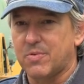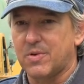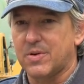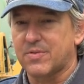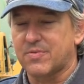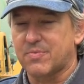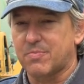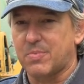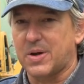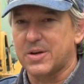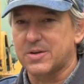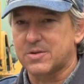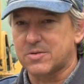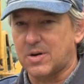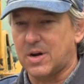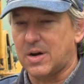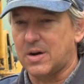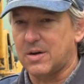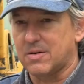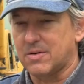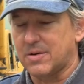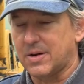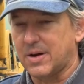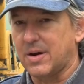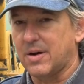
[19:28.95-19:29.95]
with by
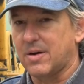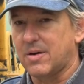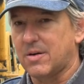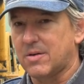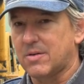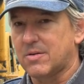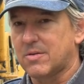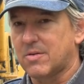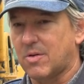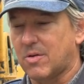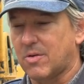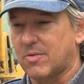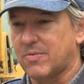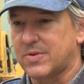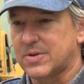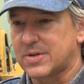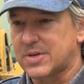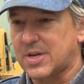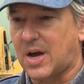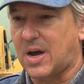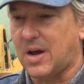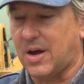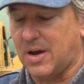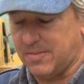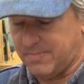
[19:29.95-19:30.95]
trial and error over
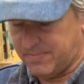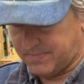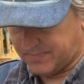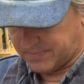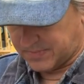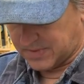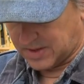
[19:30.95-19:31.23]
time.